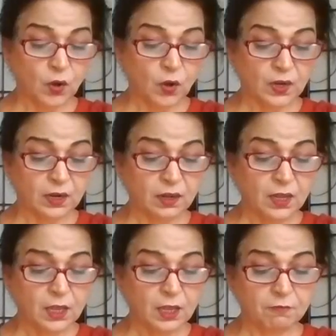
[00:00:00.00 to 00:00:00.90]
or
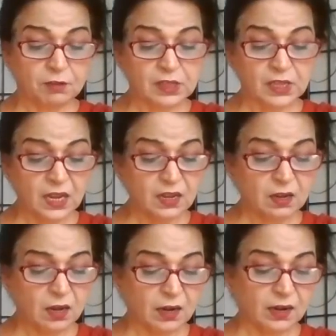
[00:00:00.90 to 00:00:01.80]
he will think
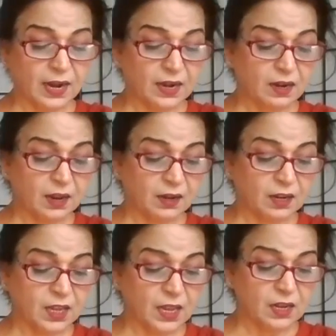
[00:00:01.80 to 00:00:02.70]
her dead and
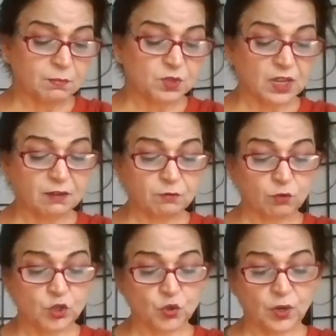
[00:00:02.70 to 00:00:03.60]
kill himself
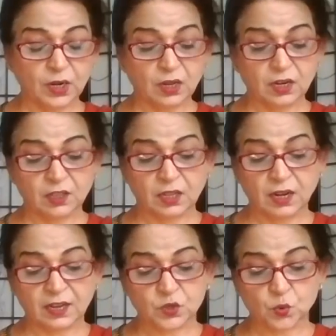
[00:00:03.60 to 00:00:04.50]
to join her in the
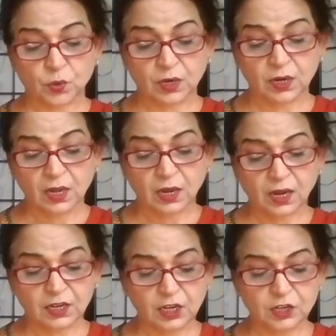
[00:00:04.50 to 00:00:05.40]
next world.
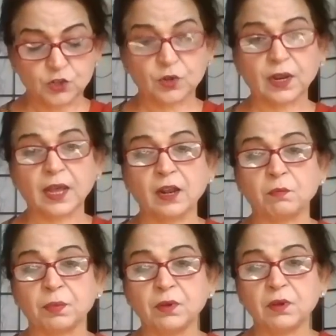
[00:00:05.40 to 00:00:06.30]
I need your help,
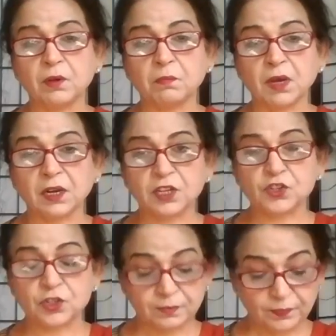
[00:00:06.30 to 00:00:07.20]

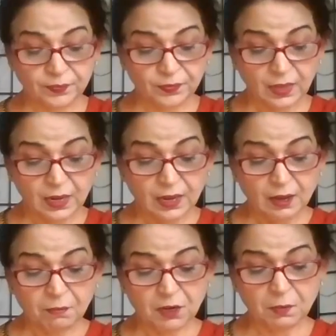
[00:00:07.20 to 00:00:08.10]
Marich.
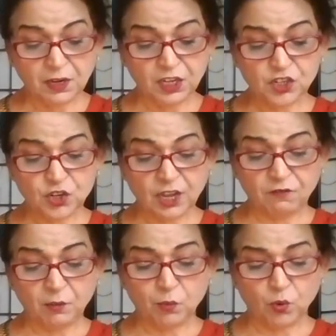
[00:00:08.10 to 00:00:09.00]
But Marich gave
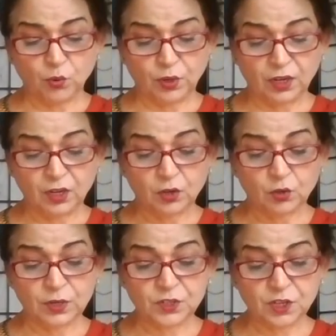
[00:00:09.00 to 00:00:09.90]
a moan. To
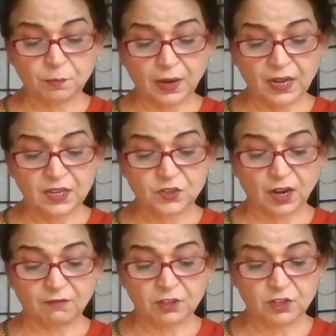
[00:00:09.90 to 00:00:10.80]
his surprise,
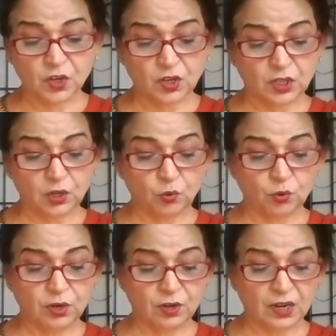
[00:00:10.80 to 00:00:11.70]
Ravan saw the
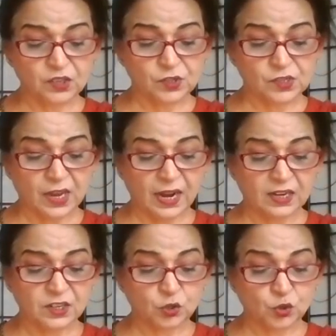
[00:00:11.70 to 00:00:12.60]
old Rakshas
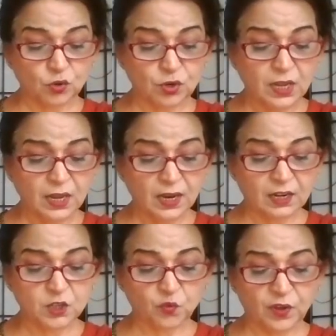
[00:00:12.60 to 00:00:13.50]
hands shook and
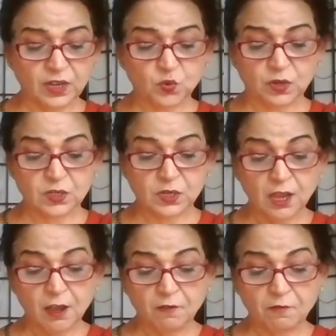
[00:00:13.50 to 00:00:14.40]
his face was
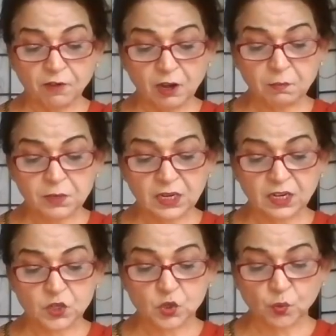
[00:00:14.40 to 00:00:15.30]
filmed in
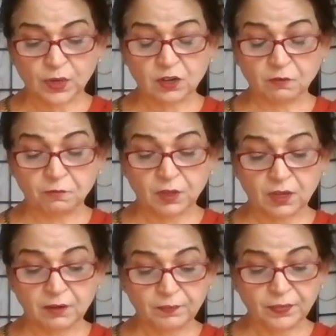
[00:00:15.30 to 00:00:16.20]
a sweat of
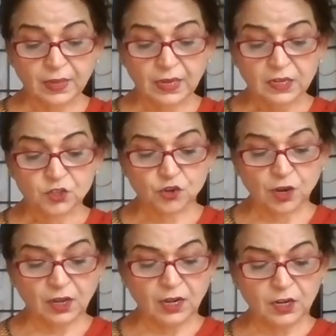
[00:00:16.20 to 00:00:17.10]
fear.
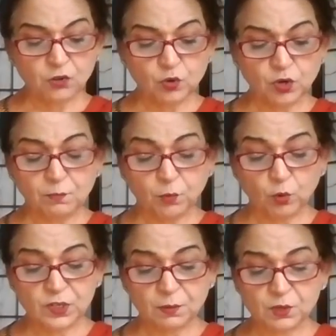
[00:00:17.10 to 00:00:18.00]
Struggling to
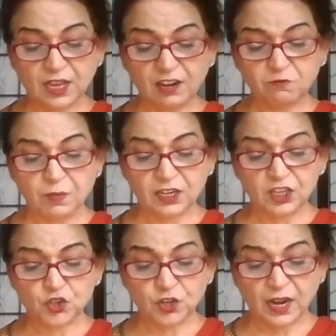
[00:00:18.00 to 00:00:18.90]
compose himself,
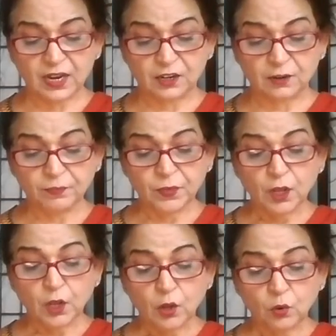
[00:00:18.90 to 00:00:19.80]
Marich cried,
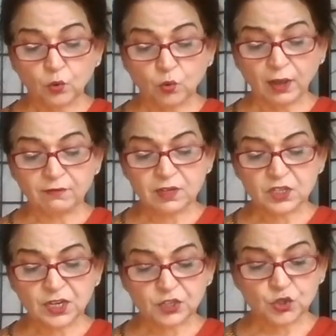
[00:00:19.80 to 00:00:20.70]
Whoever
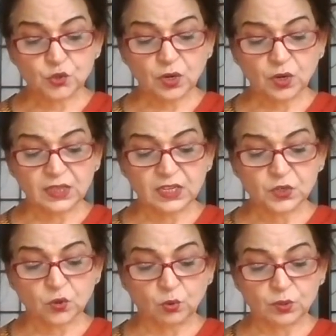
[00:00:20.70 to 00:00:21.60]
set you on this
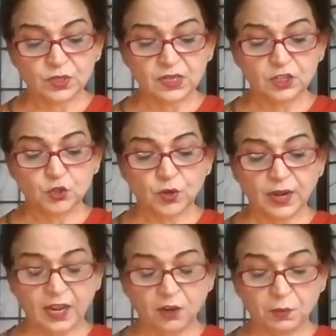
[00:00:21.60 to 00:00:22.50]
course is your
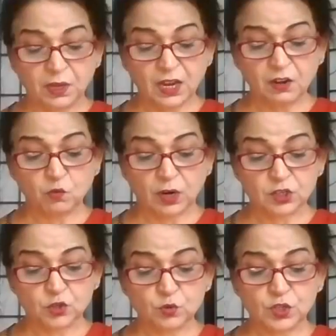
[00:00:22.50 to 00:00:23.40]
enemy and
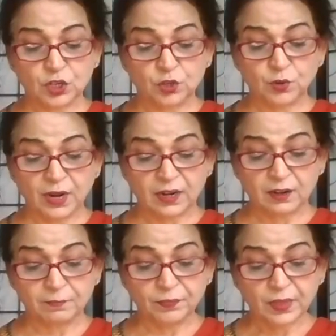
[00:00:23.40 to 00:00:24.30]
wants to see you dead.
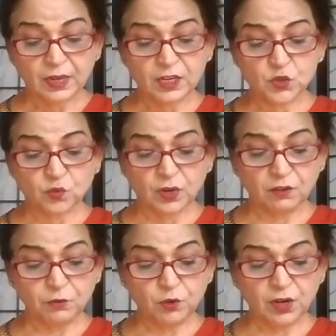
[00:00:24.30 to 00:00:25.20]
Is one
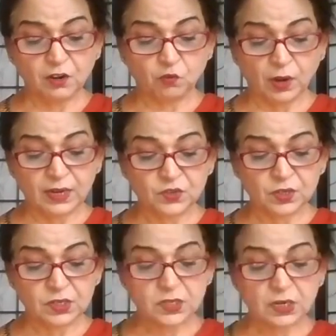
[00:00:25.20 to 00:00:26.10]
of your
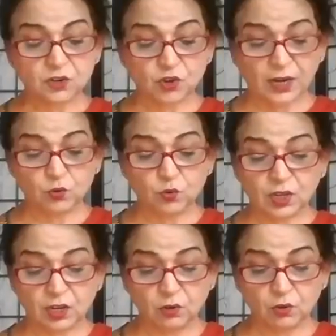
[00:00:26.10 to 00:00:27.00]
advisors trying to
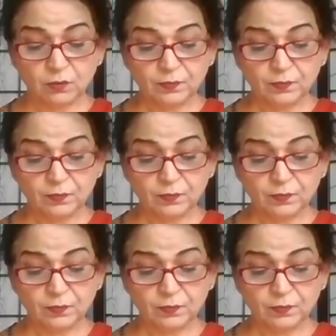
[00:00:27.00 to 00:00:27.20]
kill you?